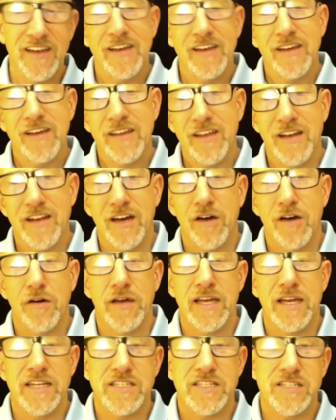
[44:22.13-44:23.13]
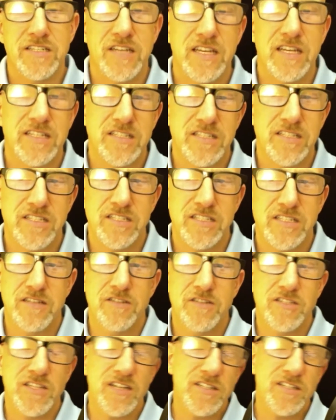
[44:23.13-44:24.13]
you know, it's just,
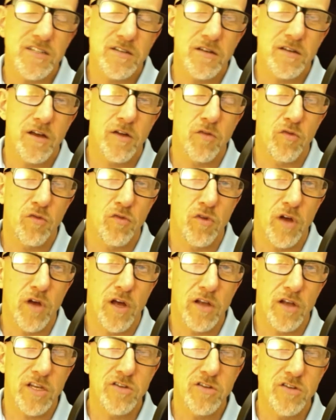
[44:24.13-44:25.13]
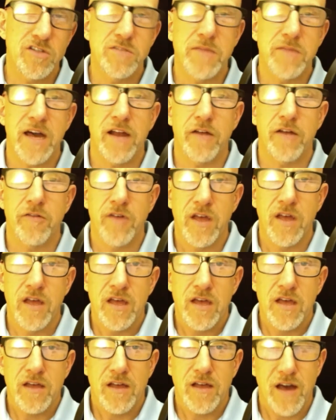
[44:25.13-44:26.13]
there's such a huge amount of
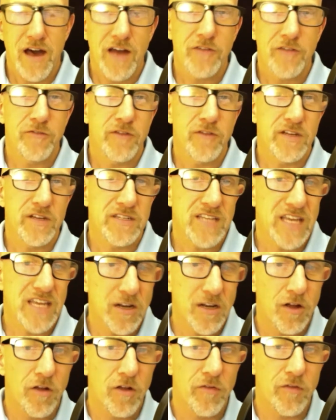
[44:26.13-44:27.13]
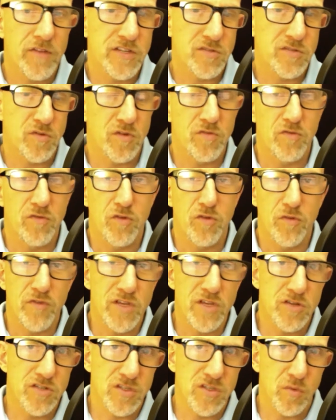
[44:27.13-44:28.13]
conflict in all of these
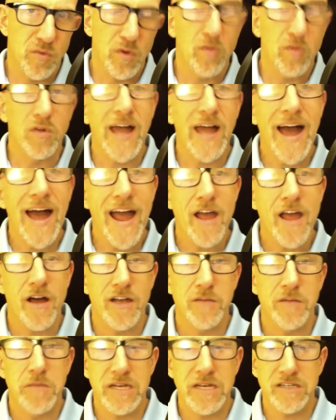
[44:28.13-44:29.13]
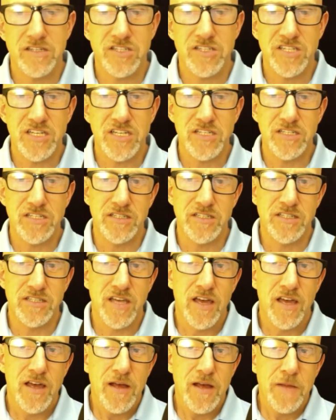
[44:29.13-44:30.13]
reviews that we rely on to make decisions.
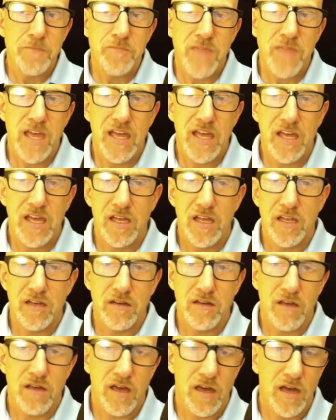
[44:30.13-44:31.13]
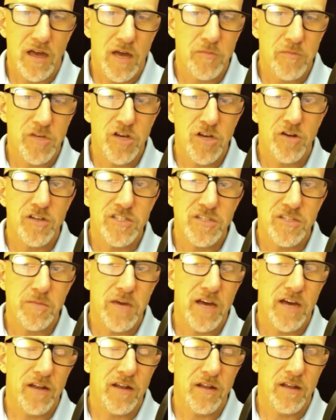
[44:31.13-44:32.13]
And I'm curious
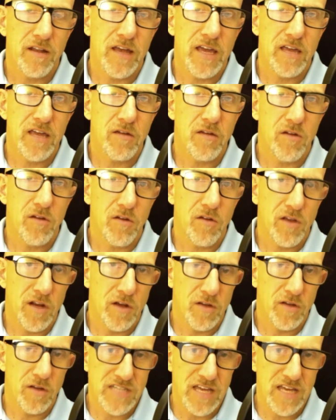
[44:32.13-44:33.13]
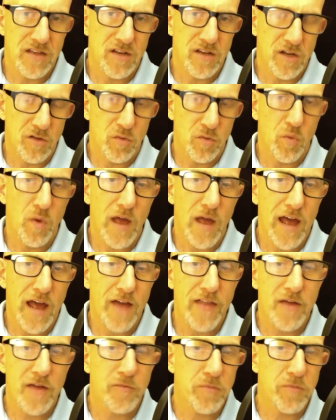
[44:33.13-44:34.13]
about like, you know, is that, you know, how
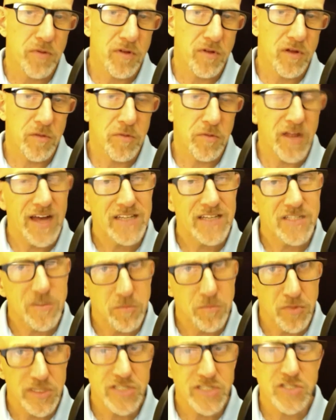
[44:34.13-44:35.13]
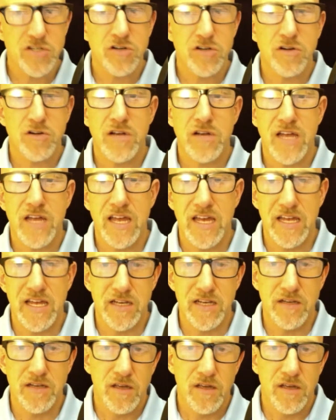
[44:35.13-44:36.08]
that applies to Blister and